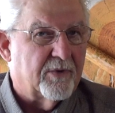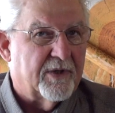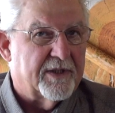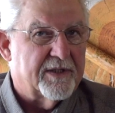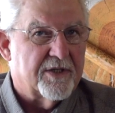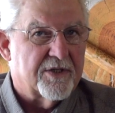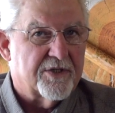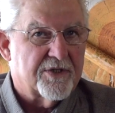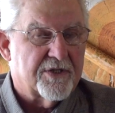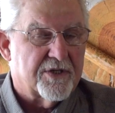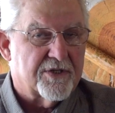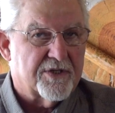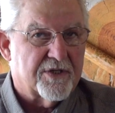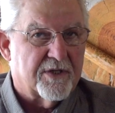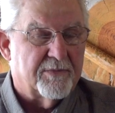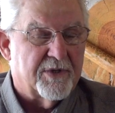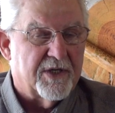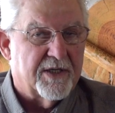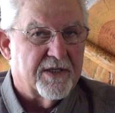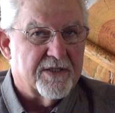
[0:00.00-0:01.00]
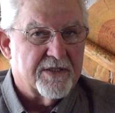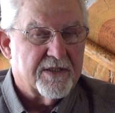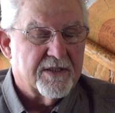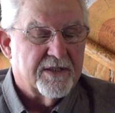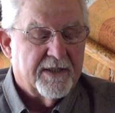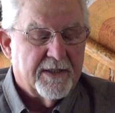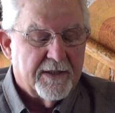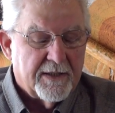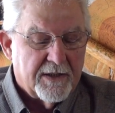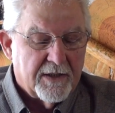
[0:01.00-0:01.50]
what this system is,
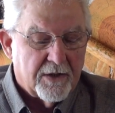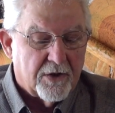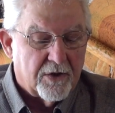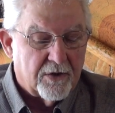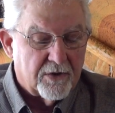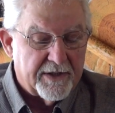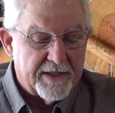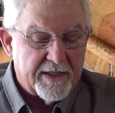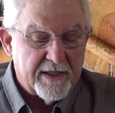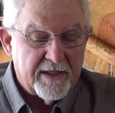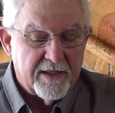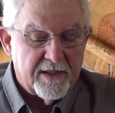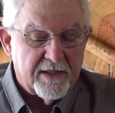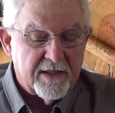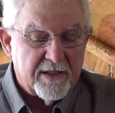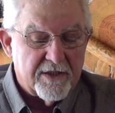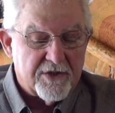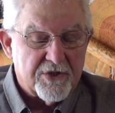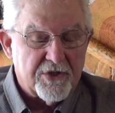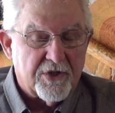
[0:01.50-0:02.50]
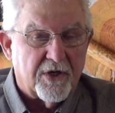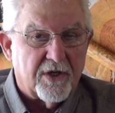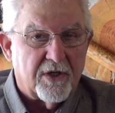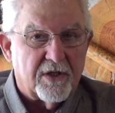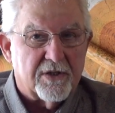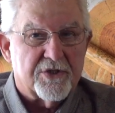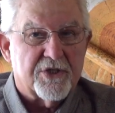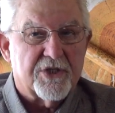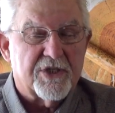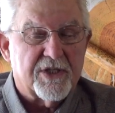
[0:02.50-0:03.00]
only it is
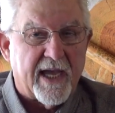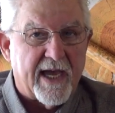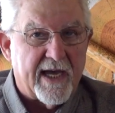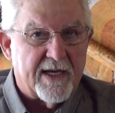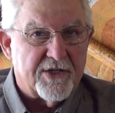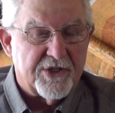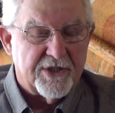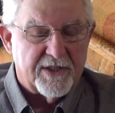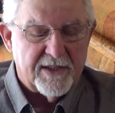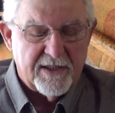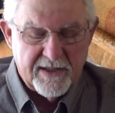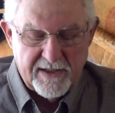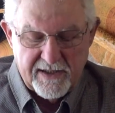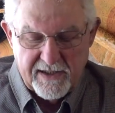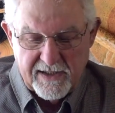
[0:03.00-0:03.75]
called Skagit.